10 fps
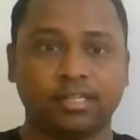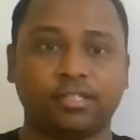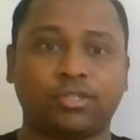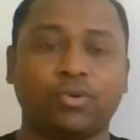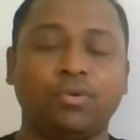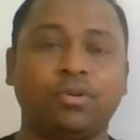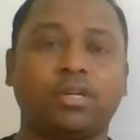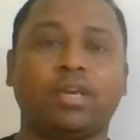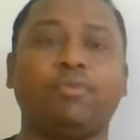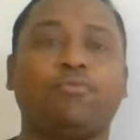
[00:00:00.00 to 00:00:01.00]
So,
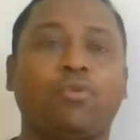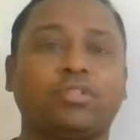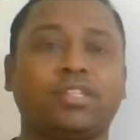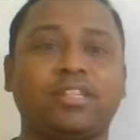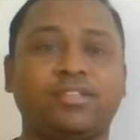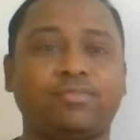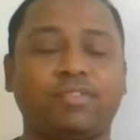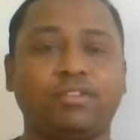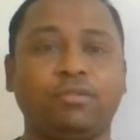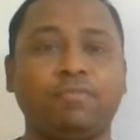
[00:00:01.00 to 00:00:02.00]
keep watching this
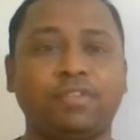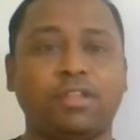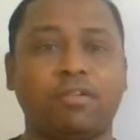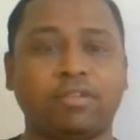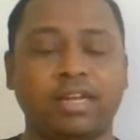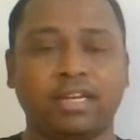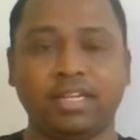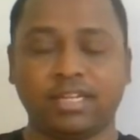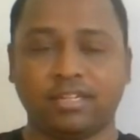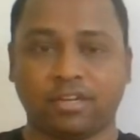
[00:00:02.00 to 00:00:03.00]
video without
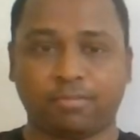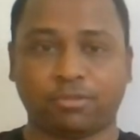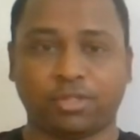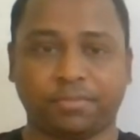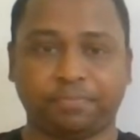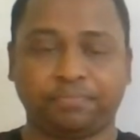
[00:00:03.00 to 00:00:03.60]
any interruption.